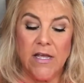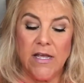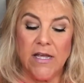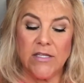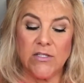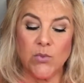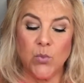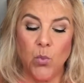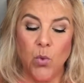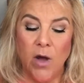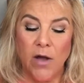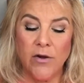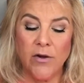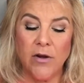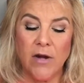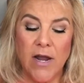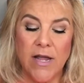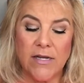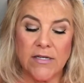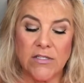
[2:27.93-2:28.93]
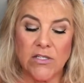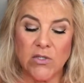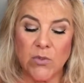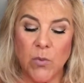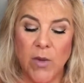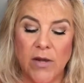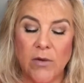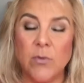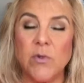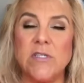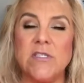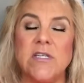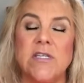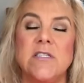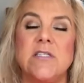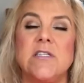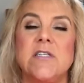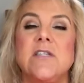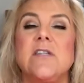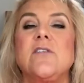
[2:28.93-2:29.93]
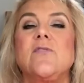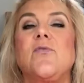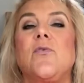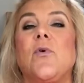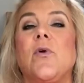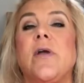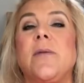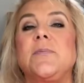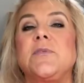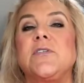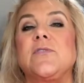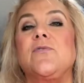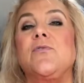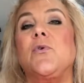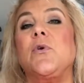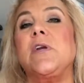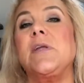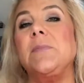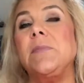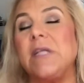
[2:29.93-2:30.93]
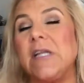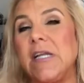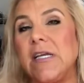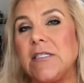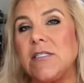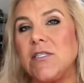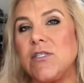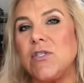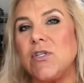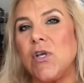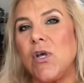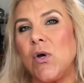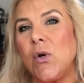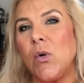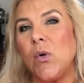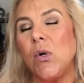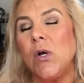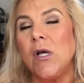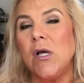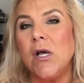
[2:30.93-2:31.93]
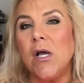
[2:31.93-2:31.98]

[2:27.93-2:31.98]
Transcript: It's water and sweat resistant for up to 40 minutes. So